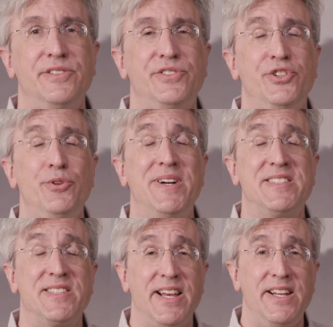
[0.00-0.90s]
2
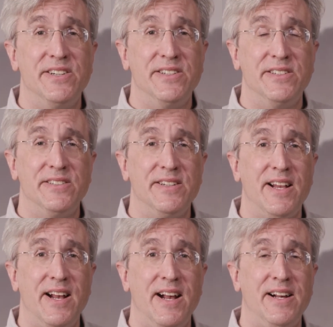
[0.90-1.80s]
months later,
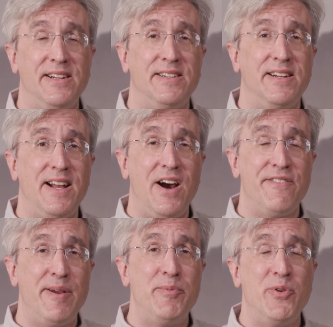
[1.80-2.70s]
on
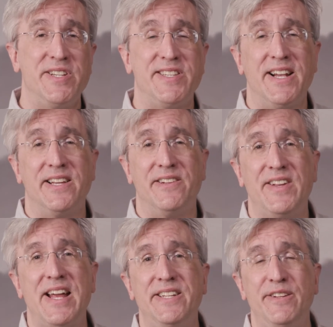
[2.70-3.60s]
February 2nd of
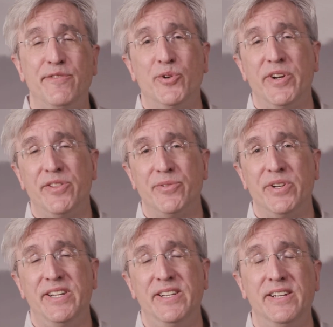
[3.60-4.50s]

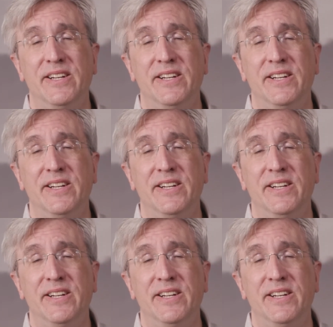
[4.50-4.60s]
1943,